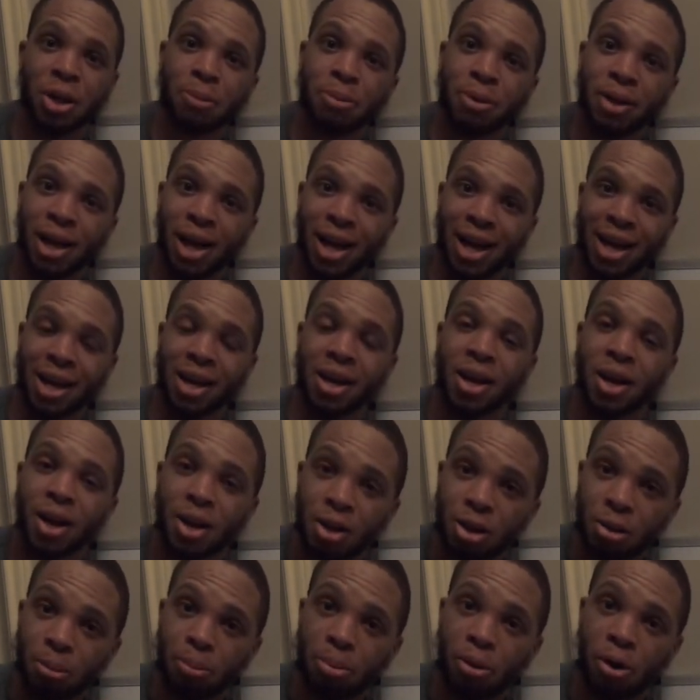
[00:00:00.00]
apply it.
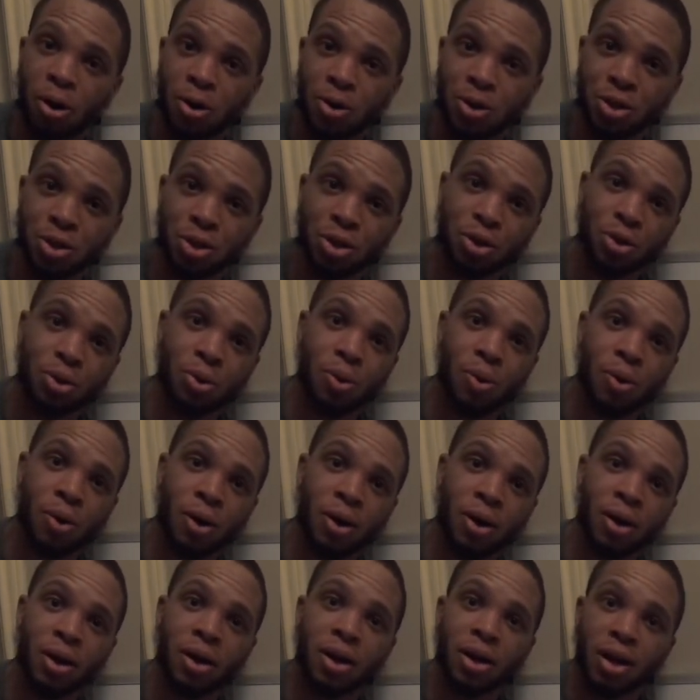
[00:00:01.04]
The ball's in your
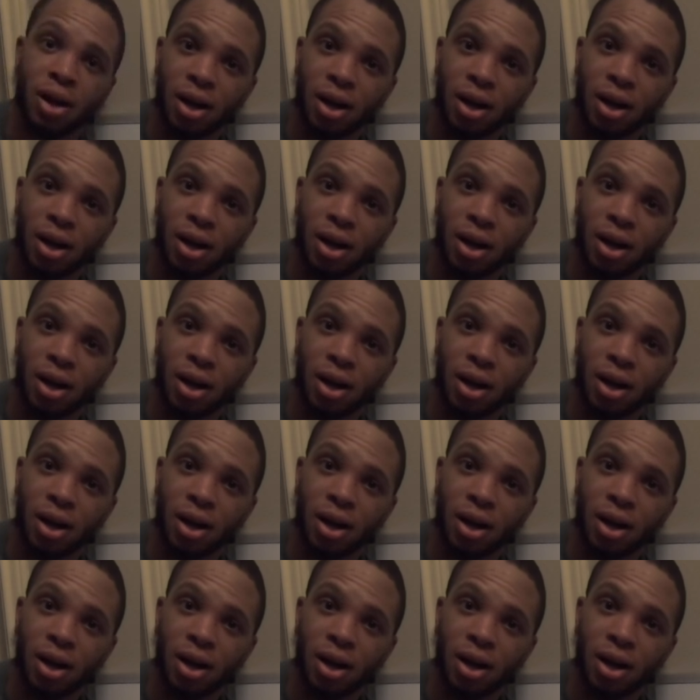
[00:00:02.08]
court.